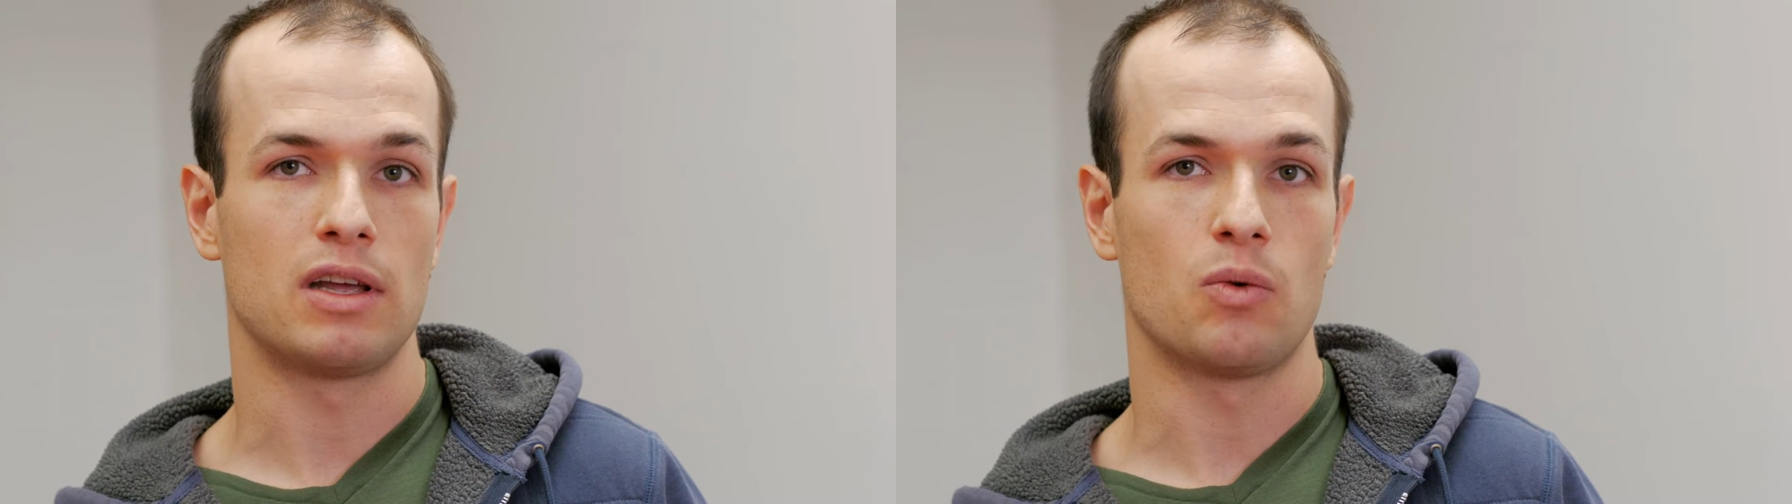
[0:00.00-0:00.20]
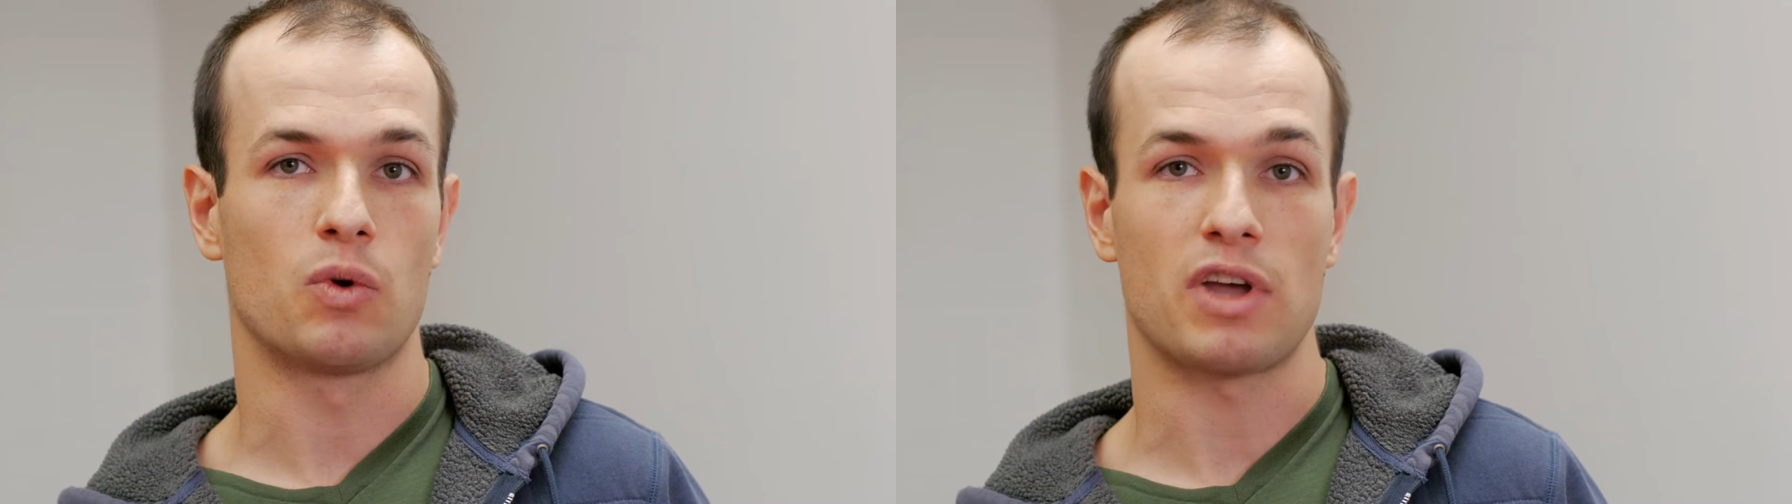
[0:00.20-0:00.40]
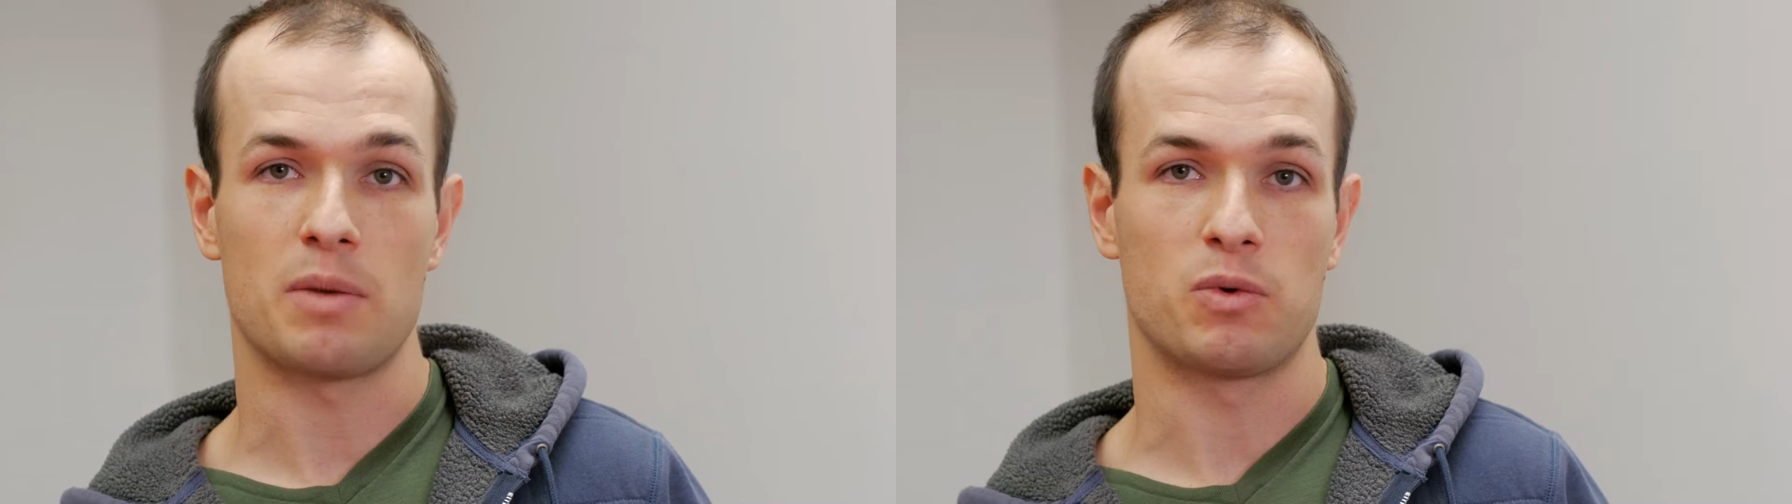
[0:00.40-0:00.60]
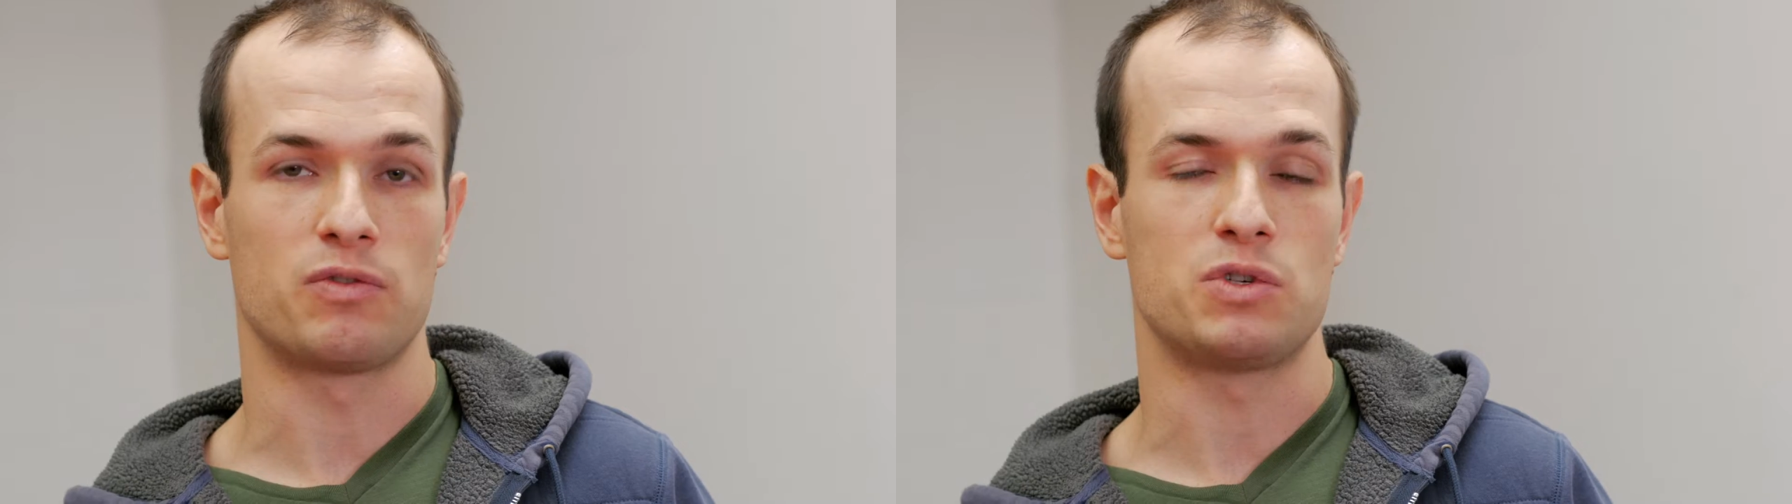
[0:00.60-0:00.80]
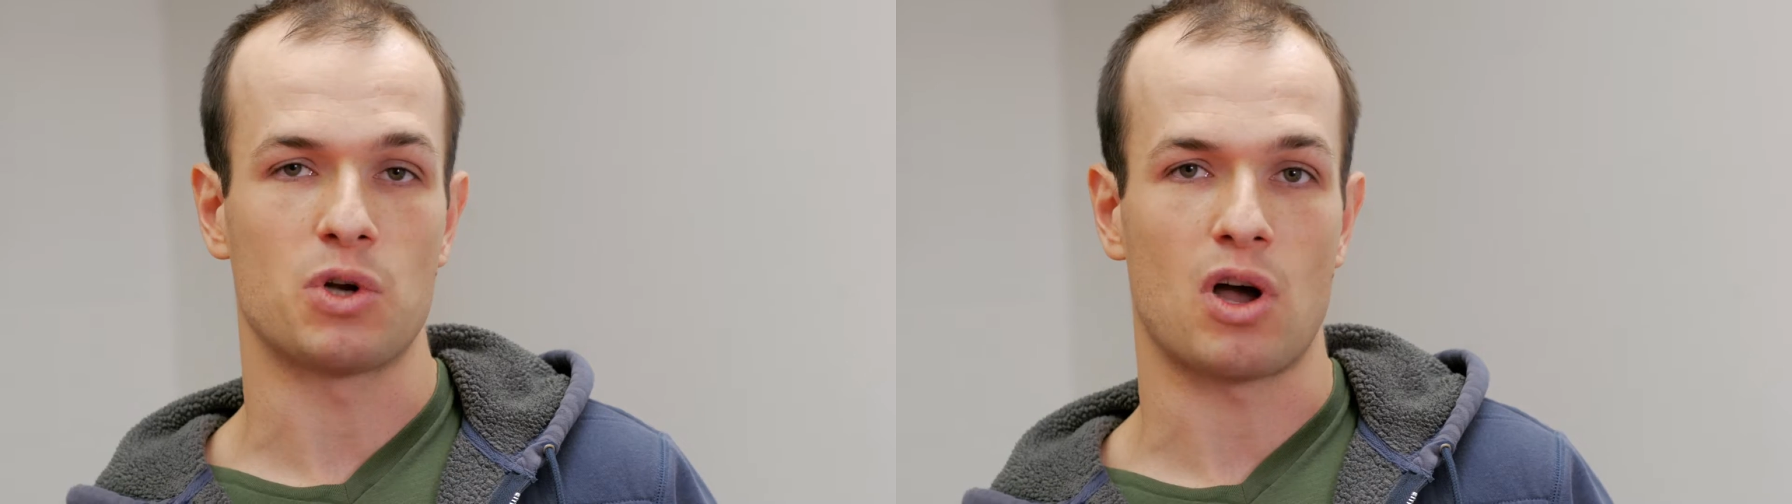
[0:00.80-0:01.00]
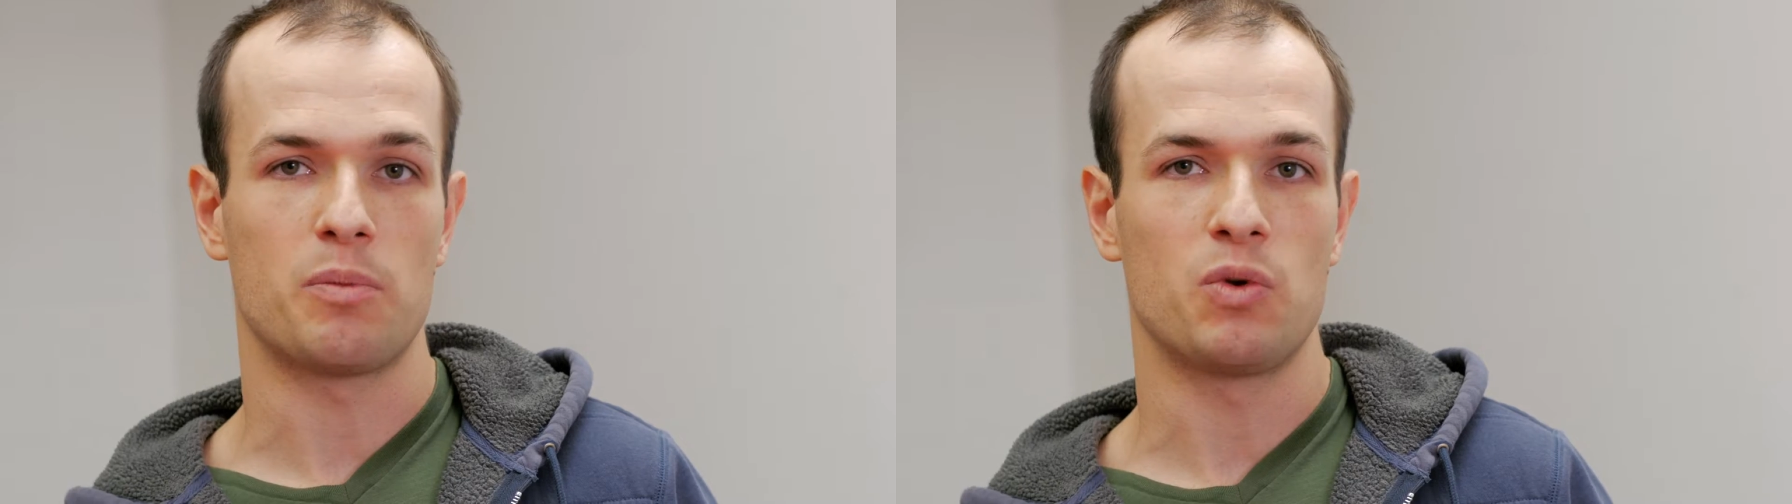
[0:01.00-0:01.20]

what type of job you